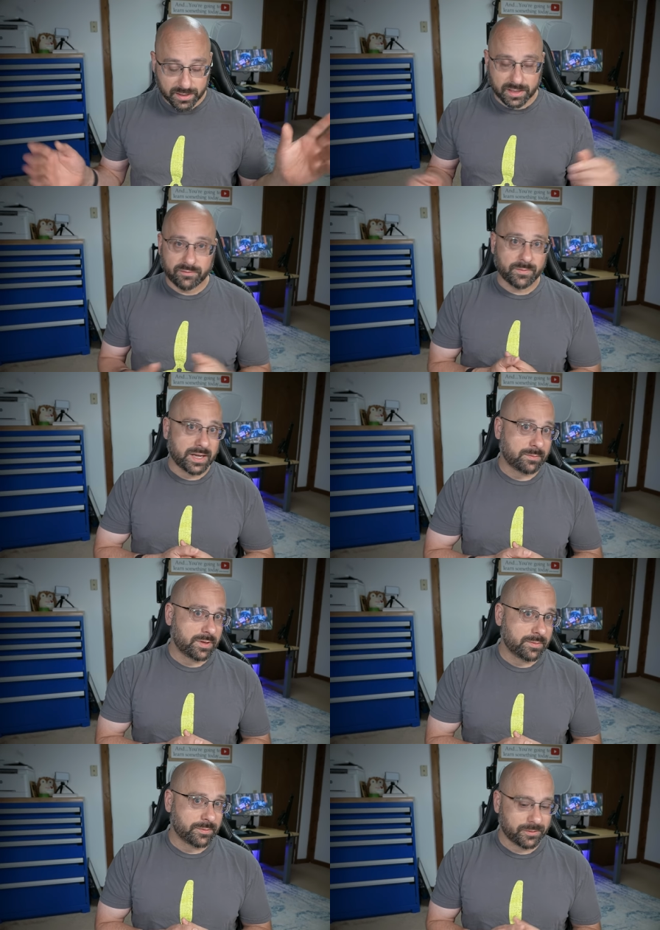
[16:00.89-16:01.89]
of many
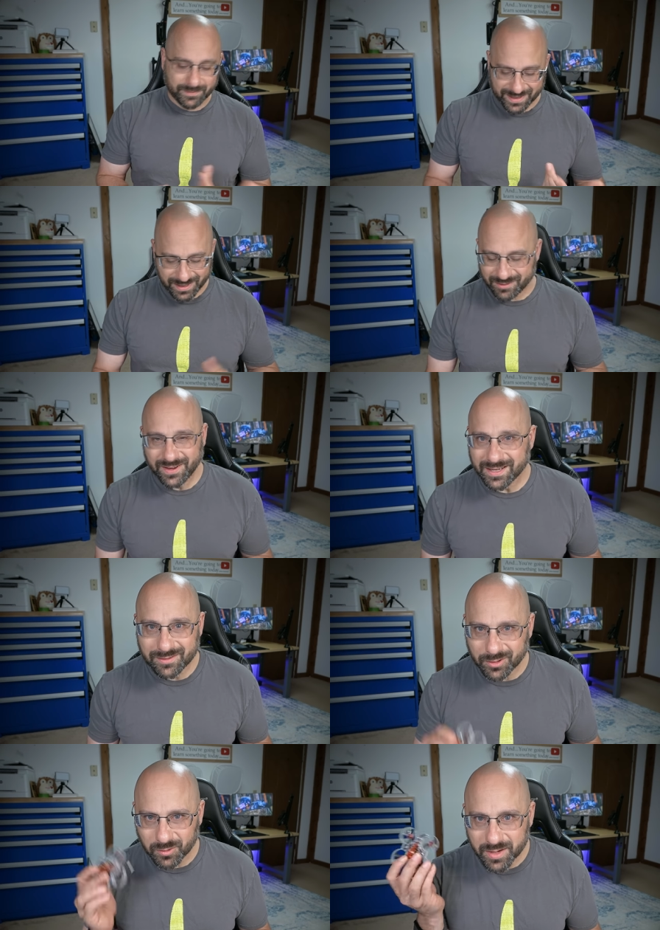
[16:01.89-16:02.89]
people. In fact,
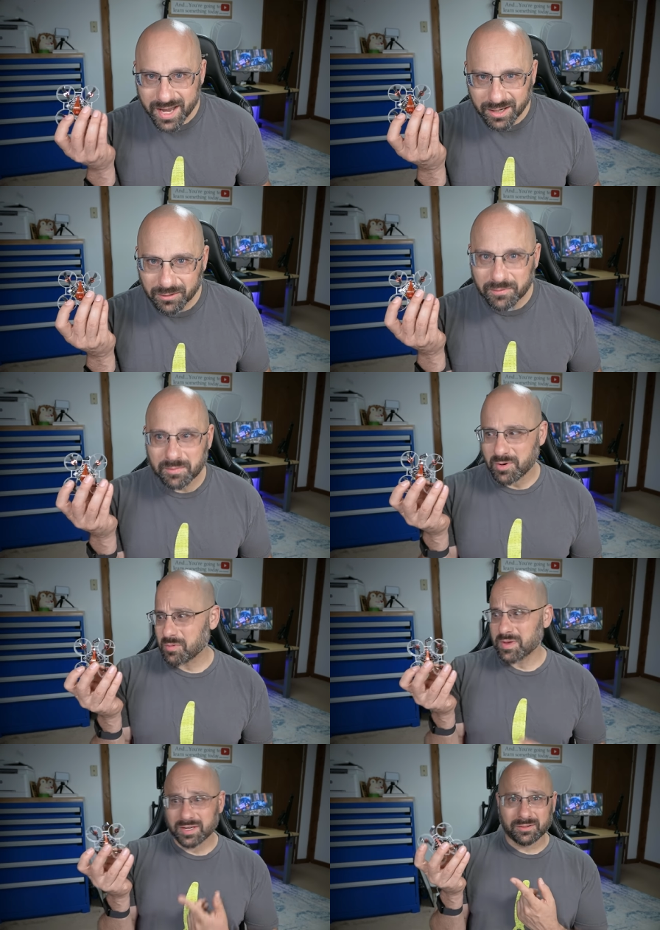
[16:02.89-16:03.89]
the creator of the
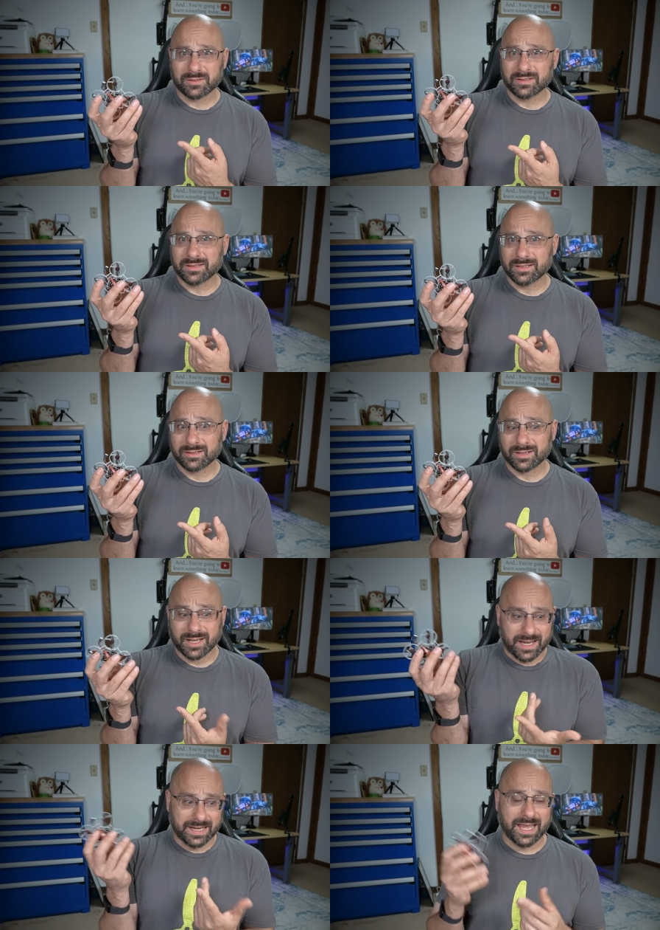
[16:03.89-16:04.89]
Mobeetle
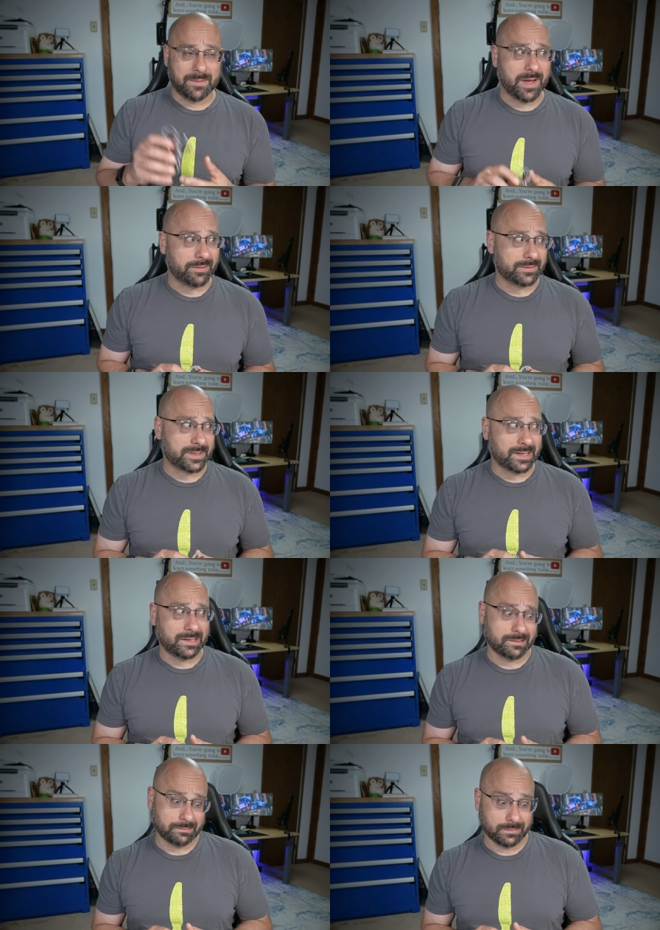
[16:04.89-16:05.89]
kind of came out and said
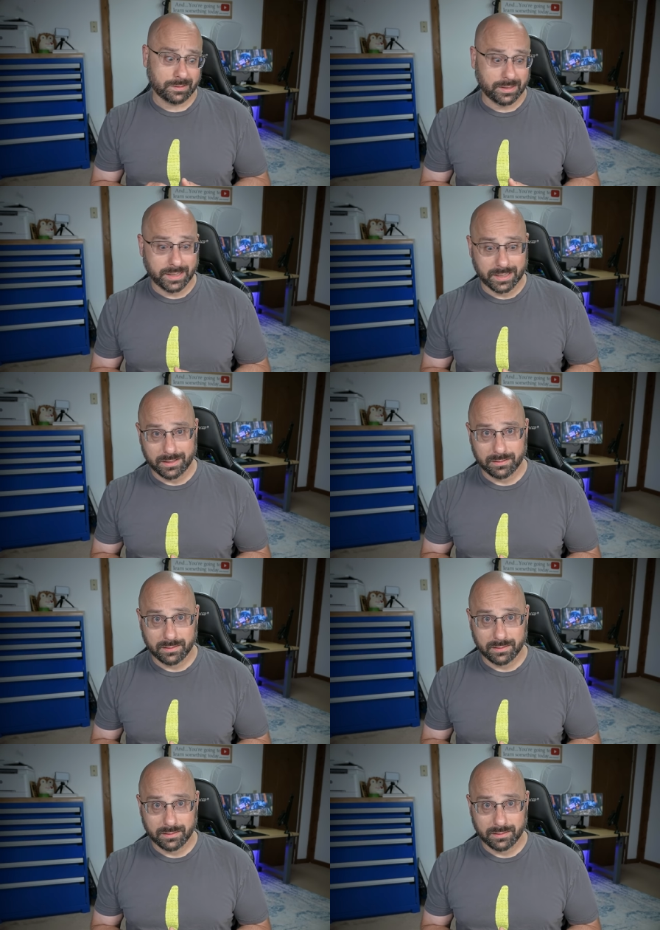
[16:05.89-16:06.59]
he didn't really like it.